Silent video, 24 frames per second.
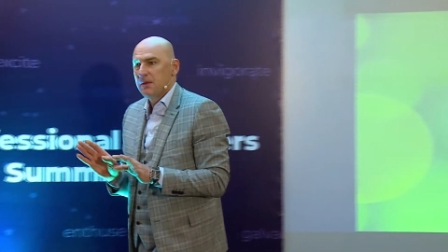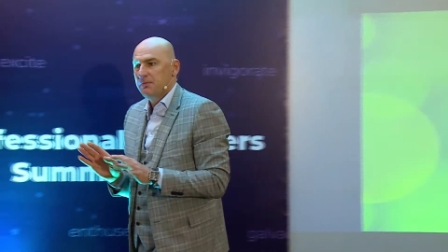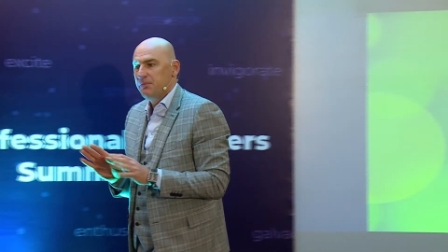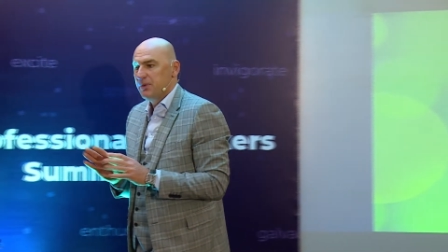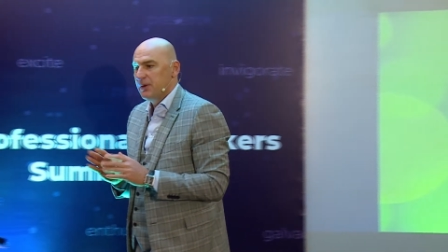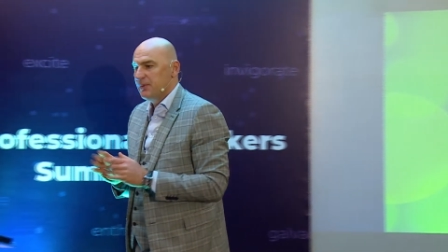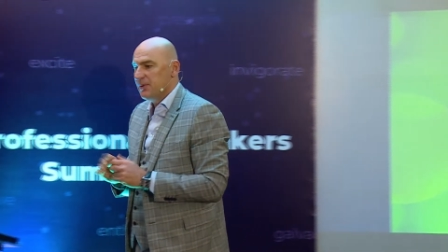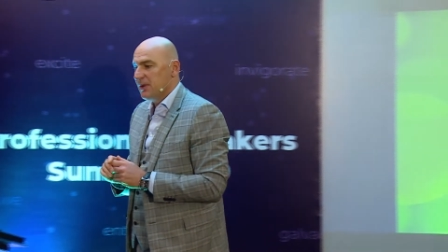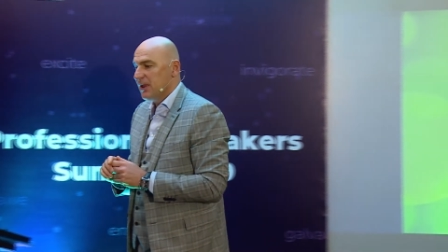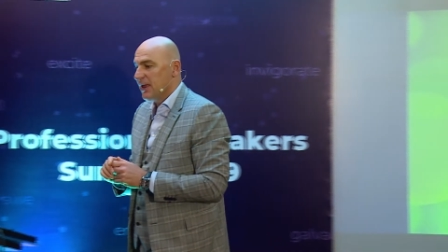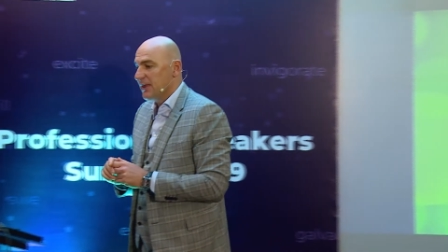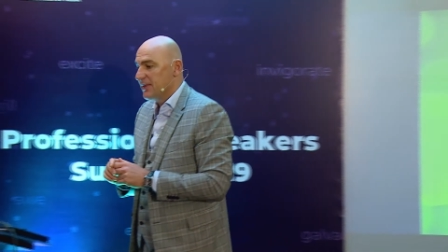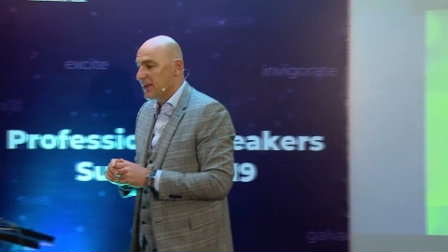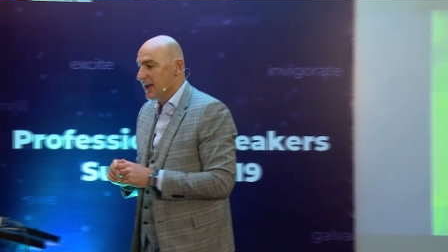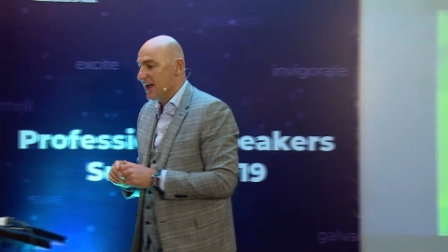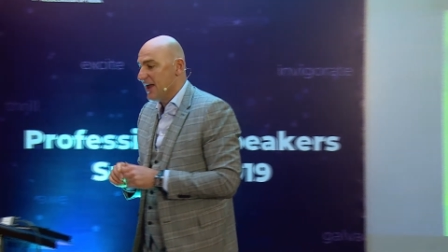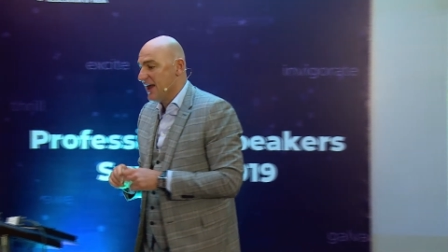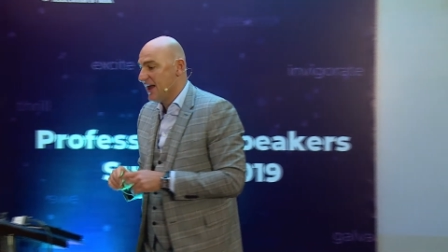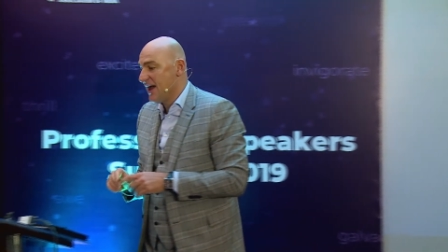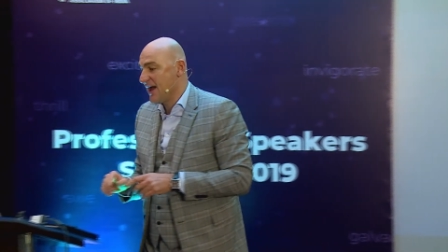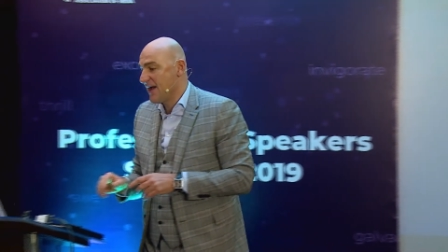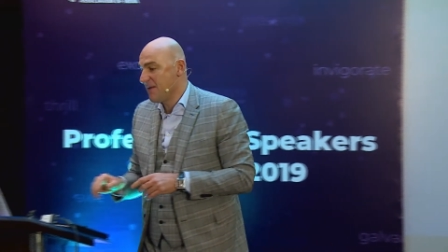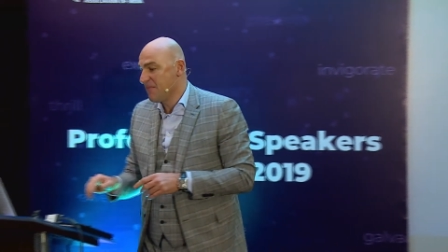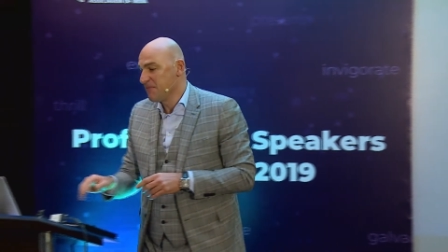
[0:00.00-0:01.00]
people, and
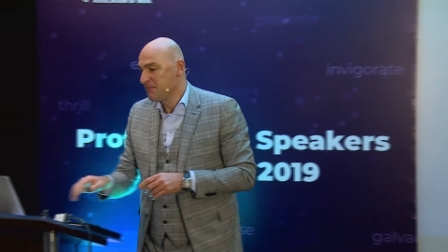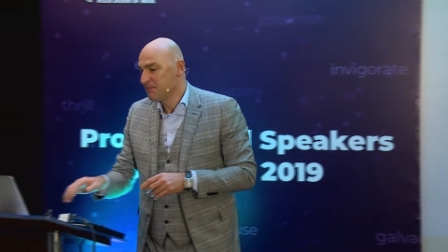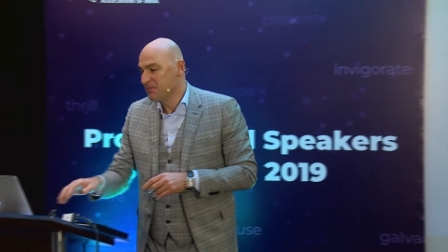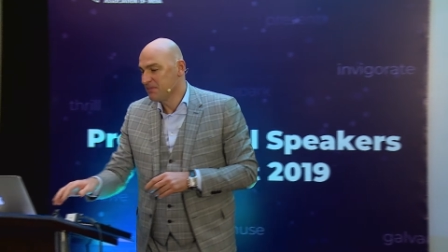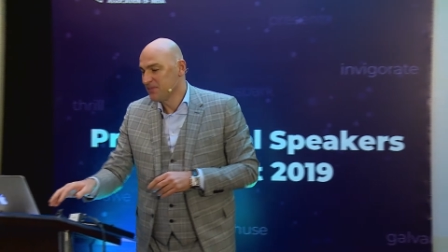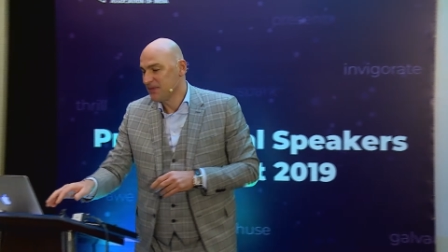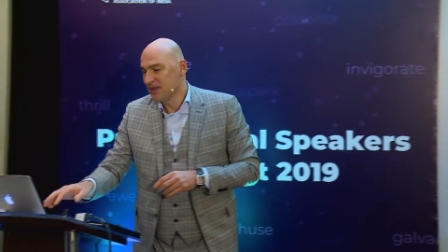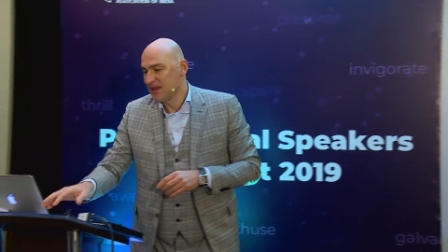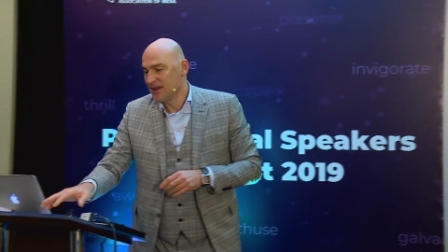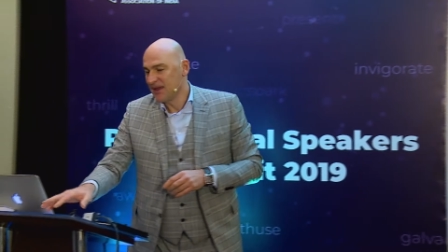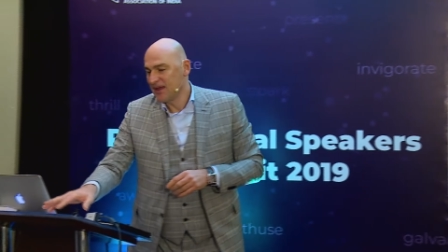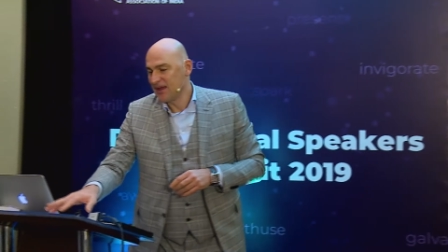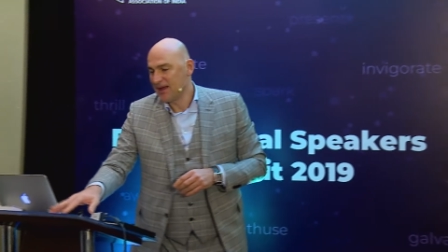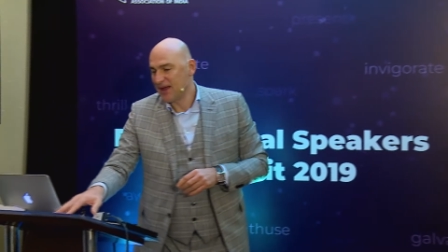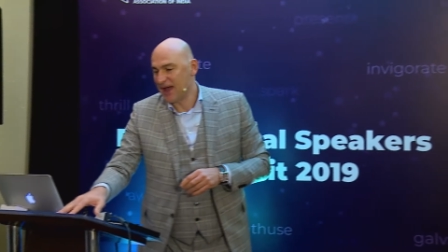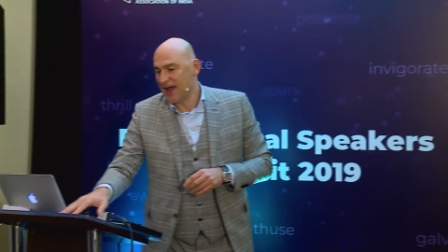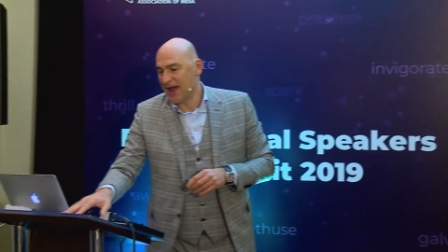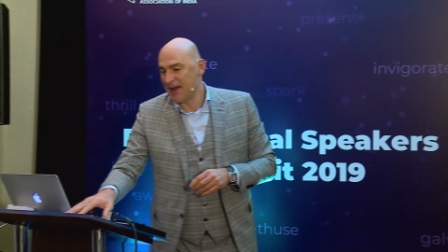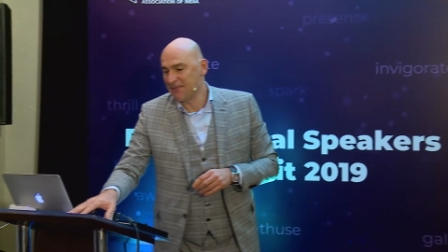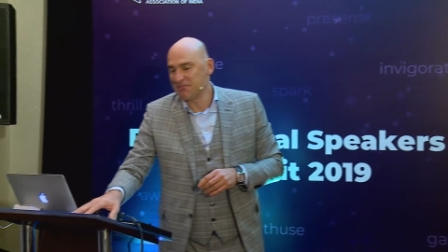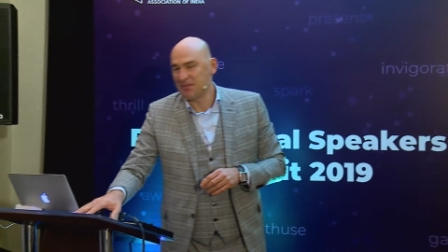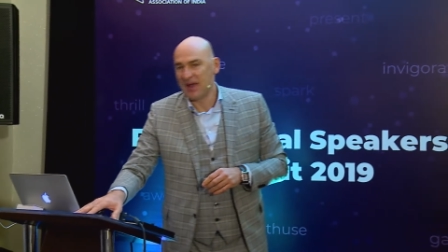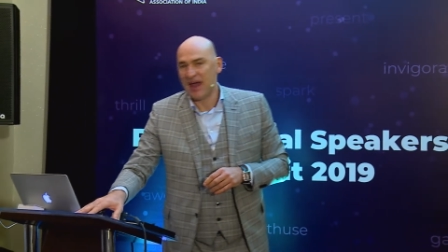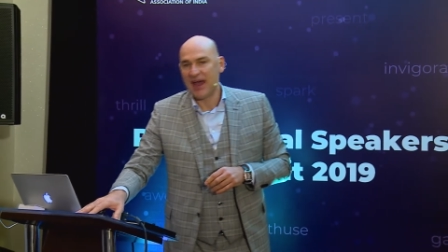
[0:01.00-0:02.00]
uh,
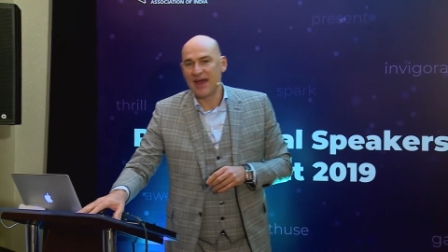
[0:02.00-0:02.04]
I,